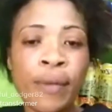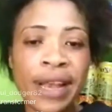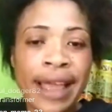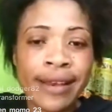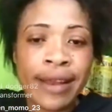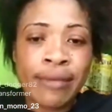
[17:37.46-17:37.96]

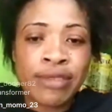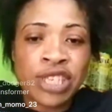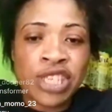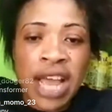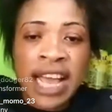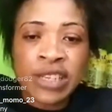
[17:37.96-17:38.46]
Come
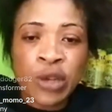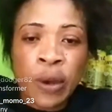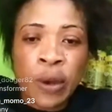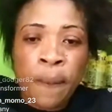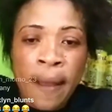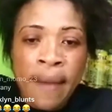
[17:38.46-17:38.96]
like them
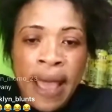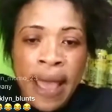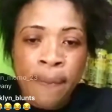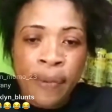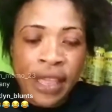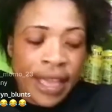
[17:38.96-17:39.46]
charge up
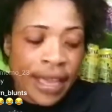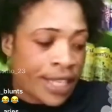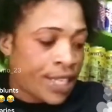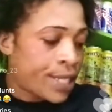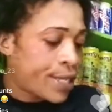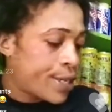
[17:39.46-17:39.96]
on my
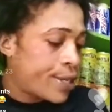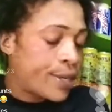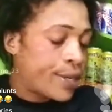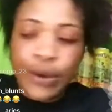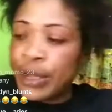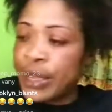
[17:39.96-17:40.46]
page.
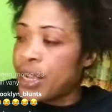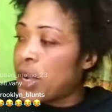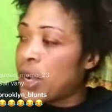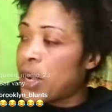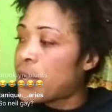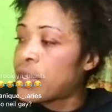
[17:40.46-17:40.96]
How
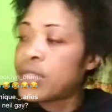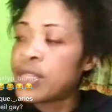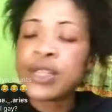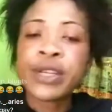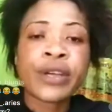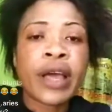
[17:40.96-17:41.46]
it
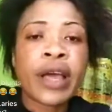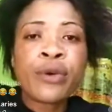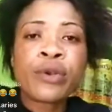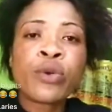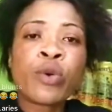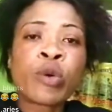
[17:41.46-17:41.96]
go?
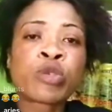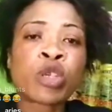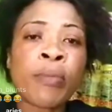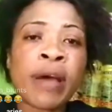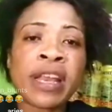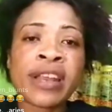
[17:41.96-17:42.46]
I only
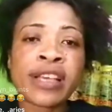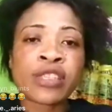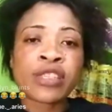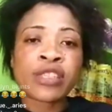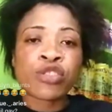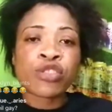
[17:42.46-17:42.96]
hope
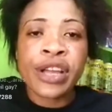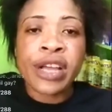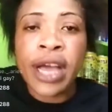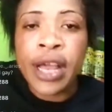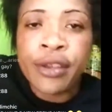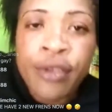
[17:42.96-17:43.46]
somebody that
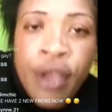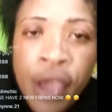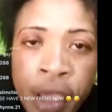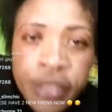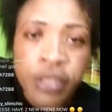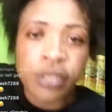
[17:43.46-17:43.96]
screen
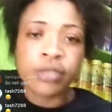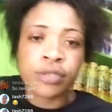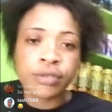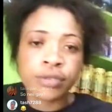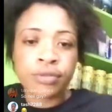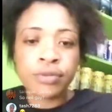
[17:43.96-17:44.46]
record
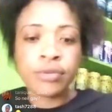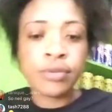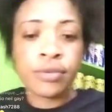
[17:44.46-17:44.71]
this.